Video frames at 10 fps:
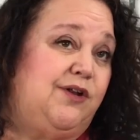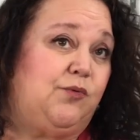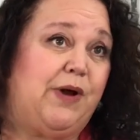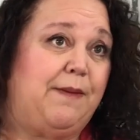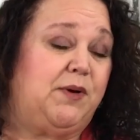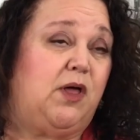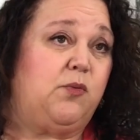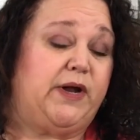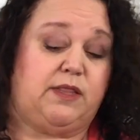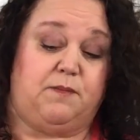to wrap it all
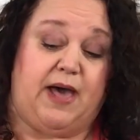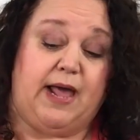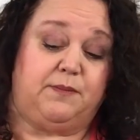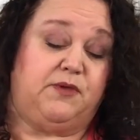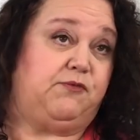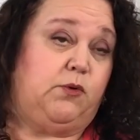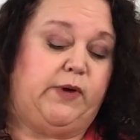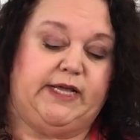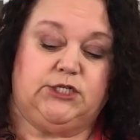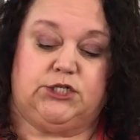the way to the bottom if you
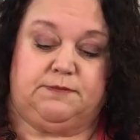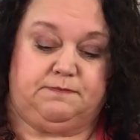wish.